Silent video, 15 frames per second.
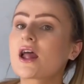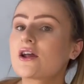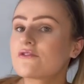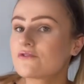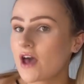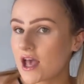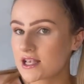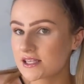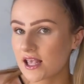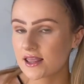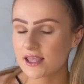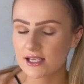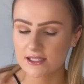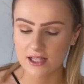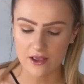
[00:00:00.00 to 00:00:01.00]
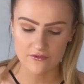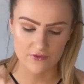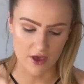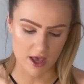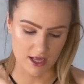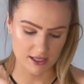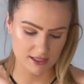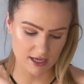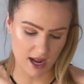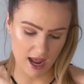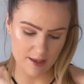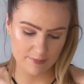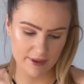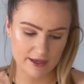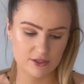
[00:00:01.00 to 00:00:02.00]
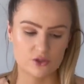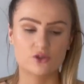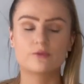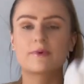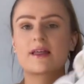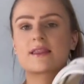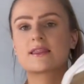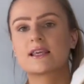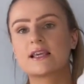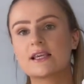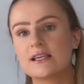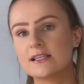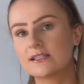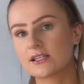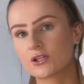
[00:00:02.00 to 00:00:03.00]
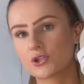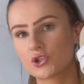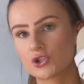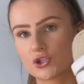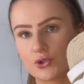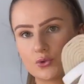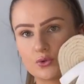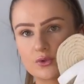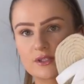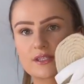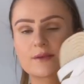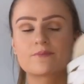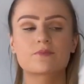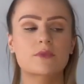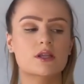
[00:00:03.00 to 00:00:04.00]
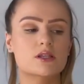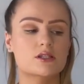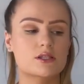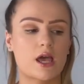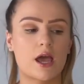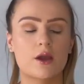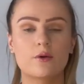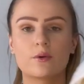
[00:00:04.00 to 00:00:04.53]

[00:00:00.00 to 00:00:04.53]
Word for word: first things first I picked up these shoes so